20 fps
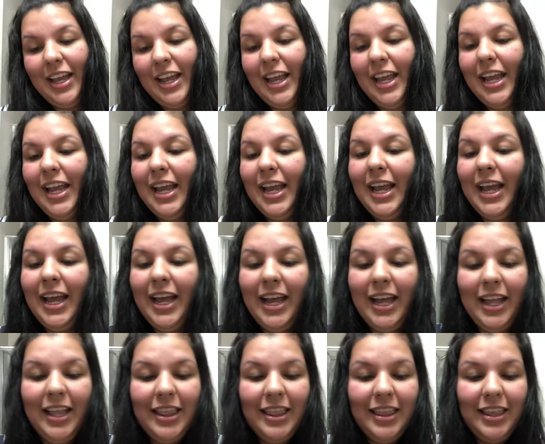
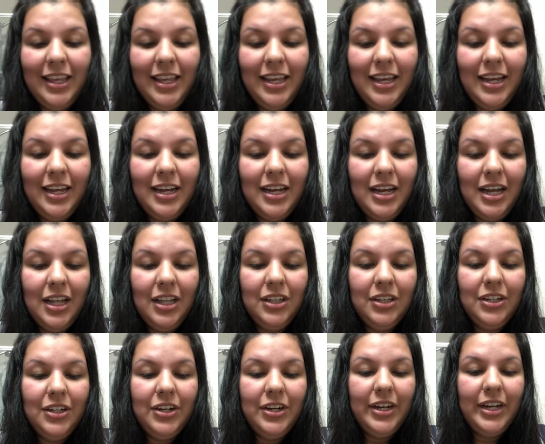And the
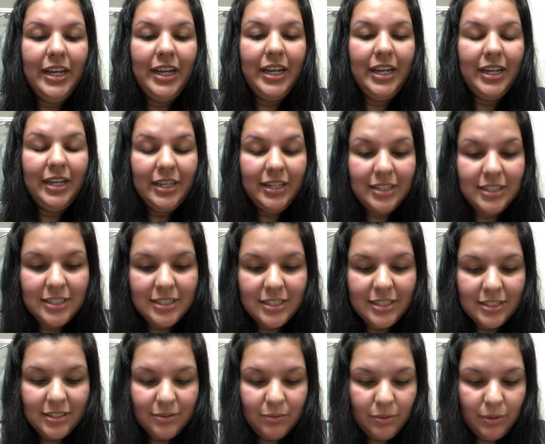color is,
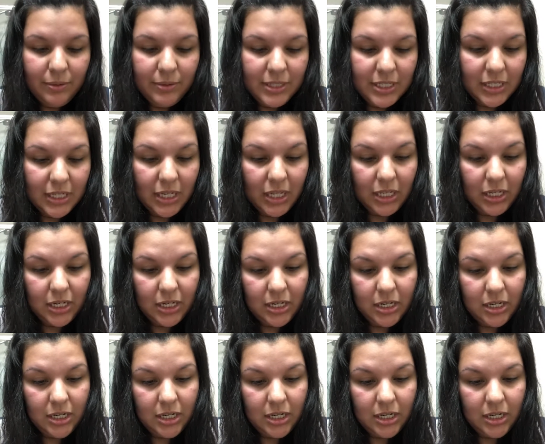what's the color?